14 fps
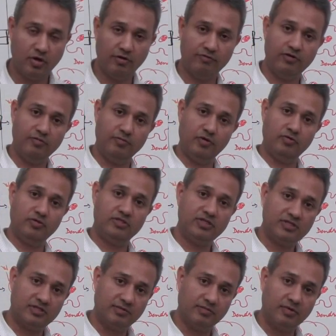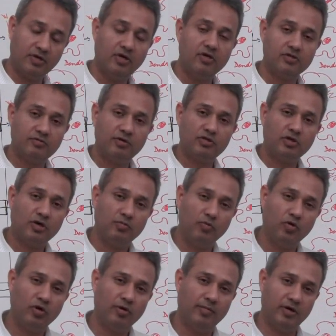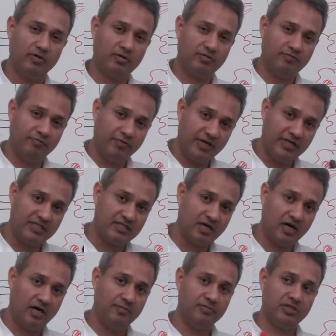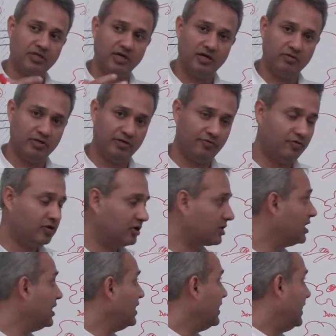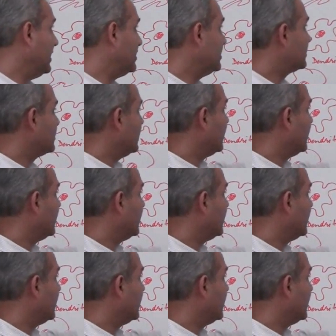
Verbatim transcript: of the immune system. So we'll talk more about various arms and how do they work. At this